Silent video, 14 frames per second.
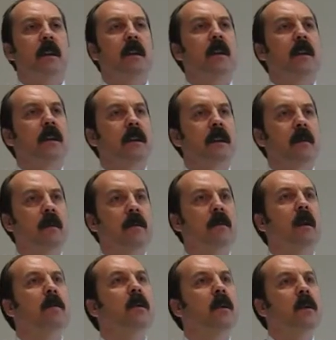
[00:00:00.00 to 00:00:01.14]
I think he's coming from,
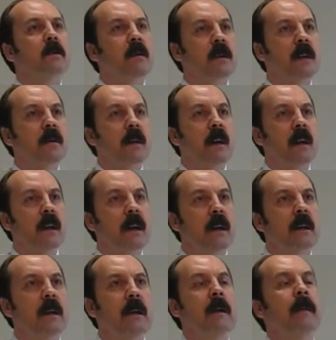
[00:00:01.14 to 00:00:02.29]
or Portsmouth, something like
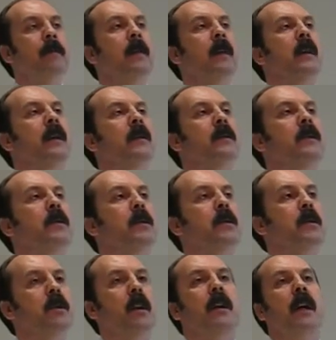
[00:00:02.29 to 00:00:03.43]
that,
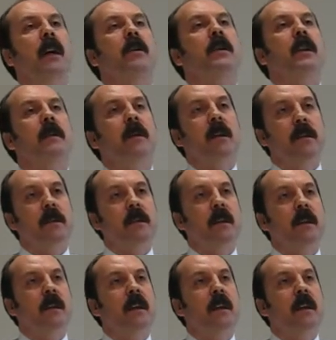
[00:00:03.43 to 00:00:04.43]
to join our team here in Sydney.